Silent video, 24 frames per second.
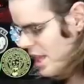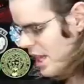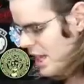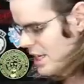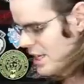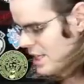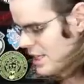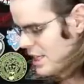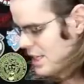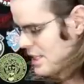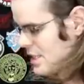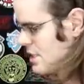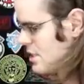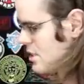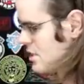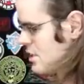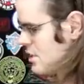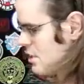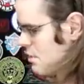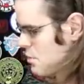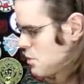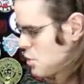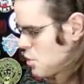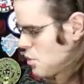And unless there's
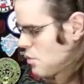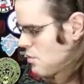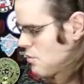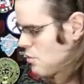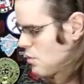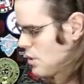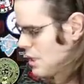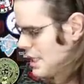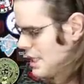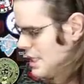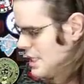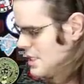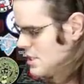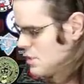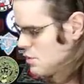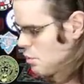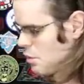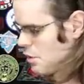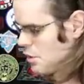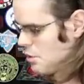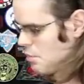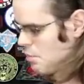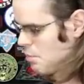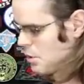some sort of release
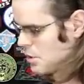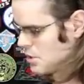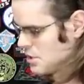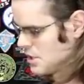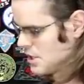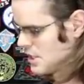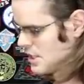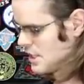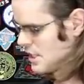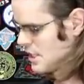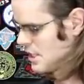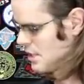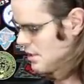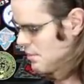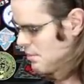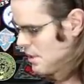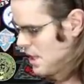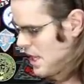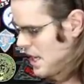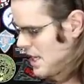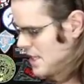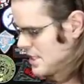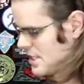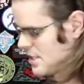when you push this into the
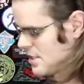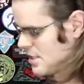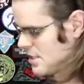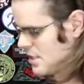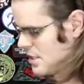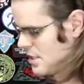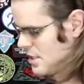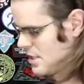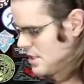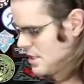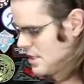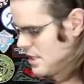blaster.